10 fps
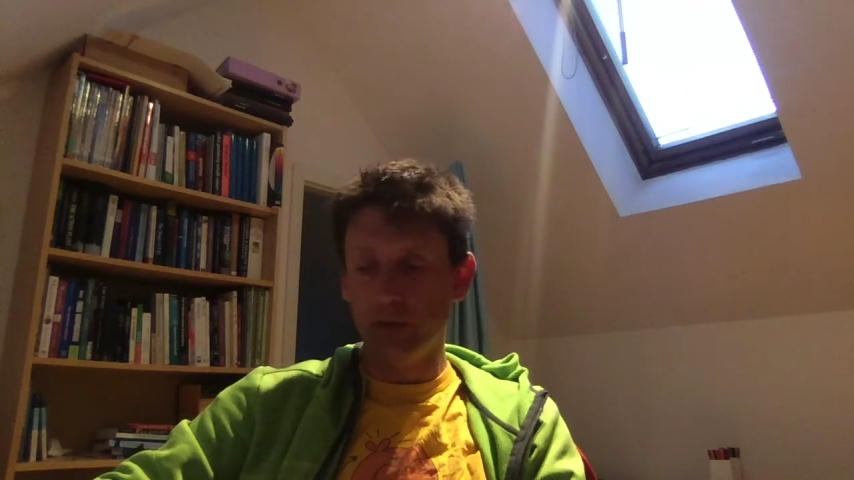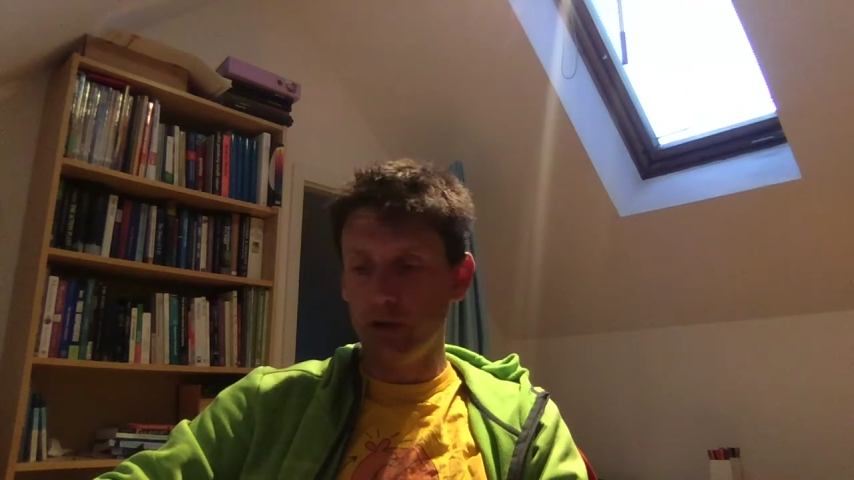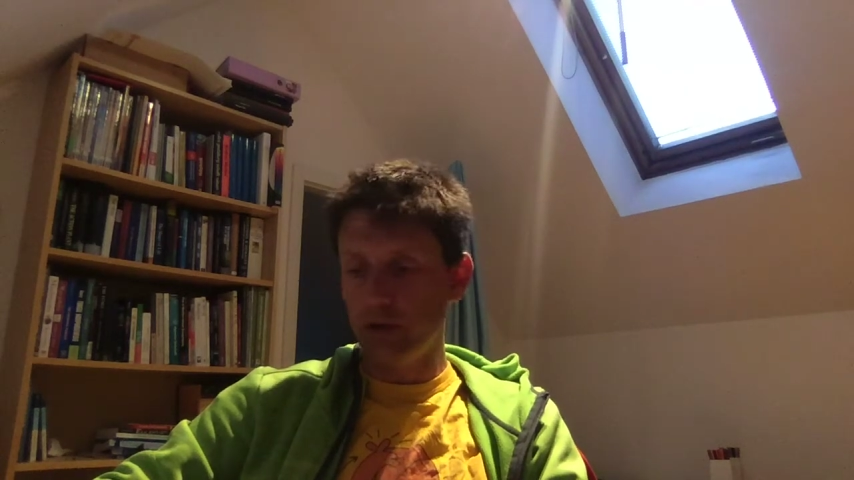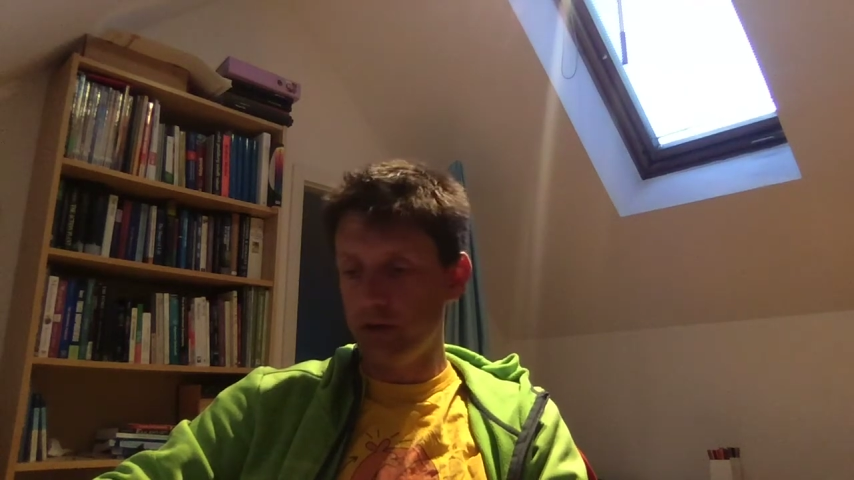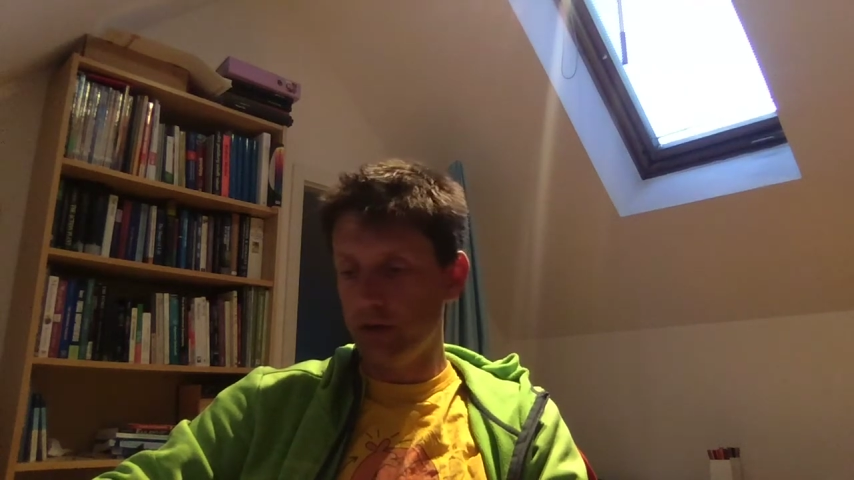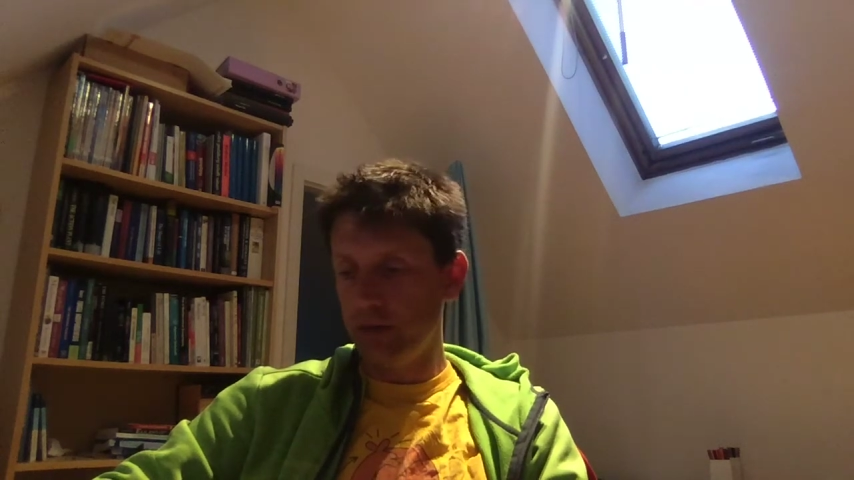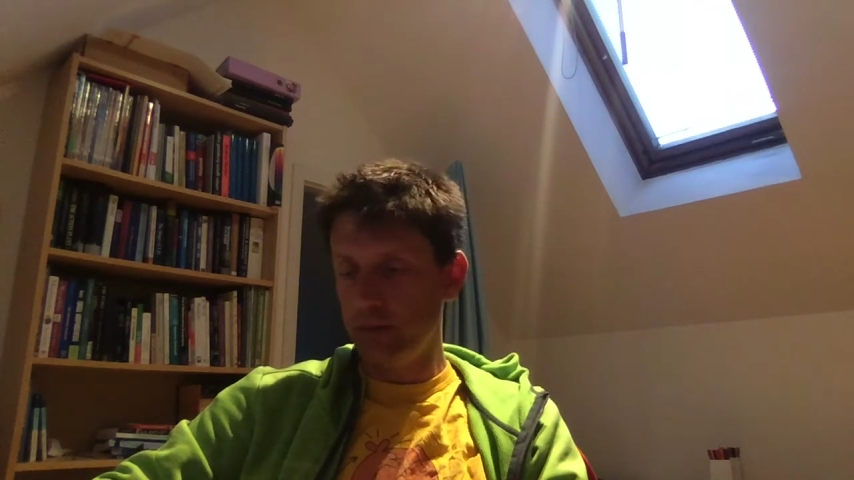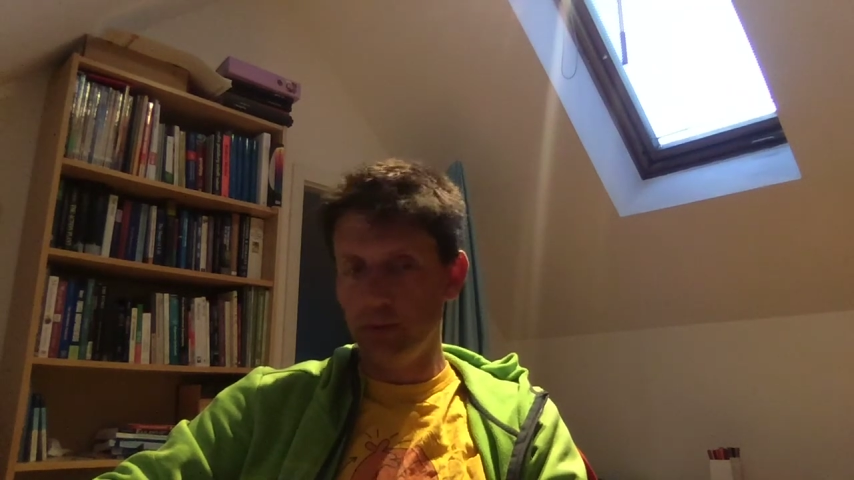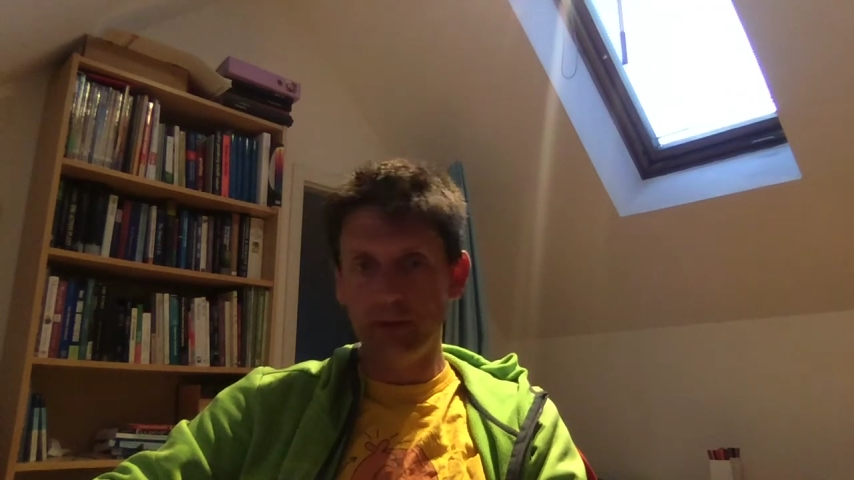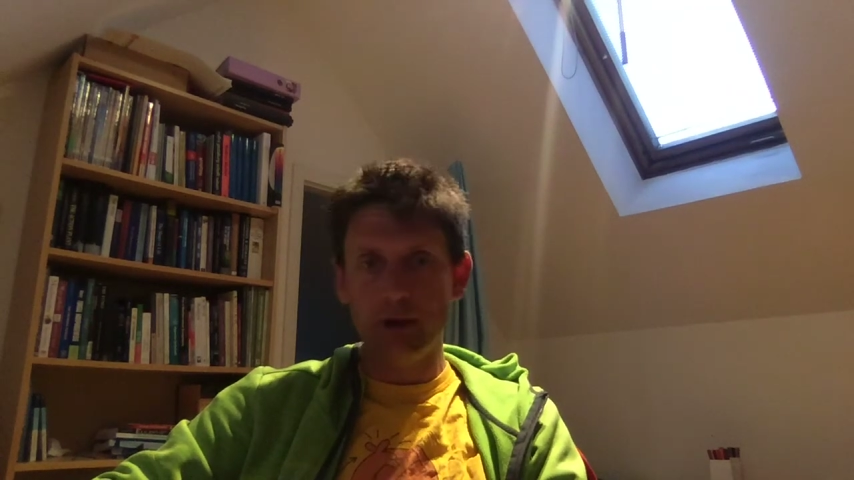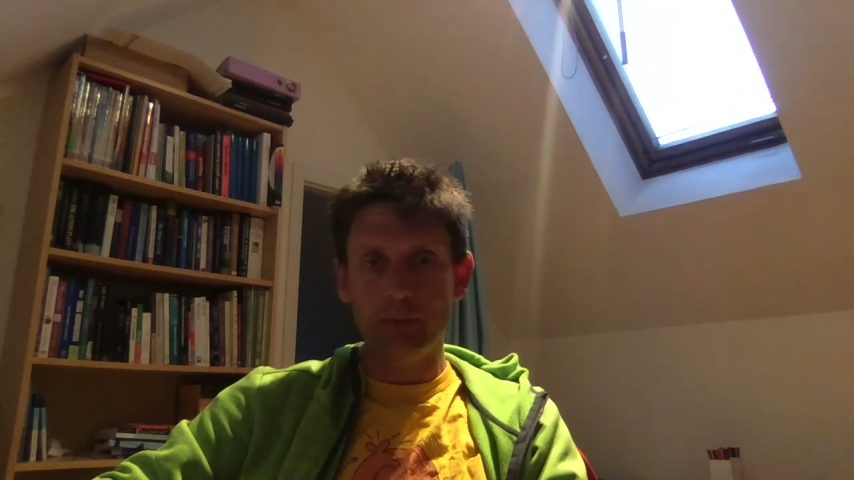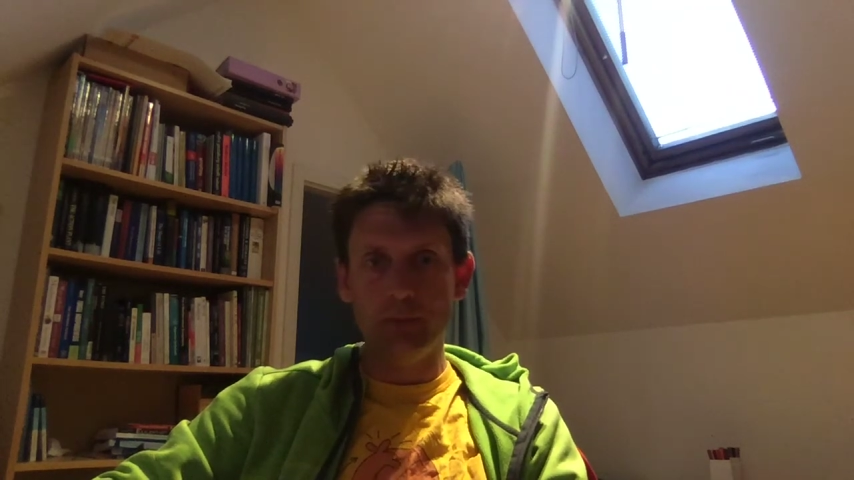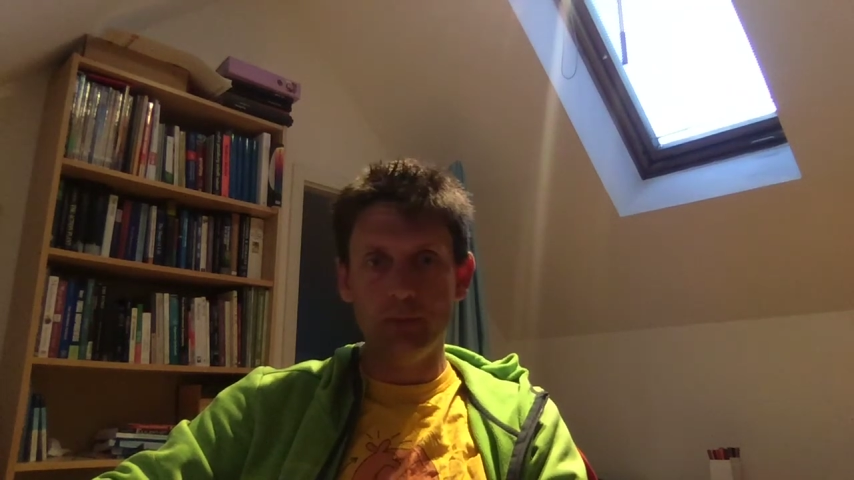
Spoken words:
We're going to try and build a couple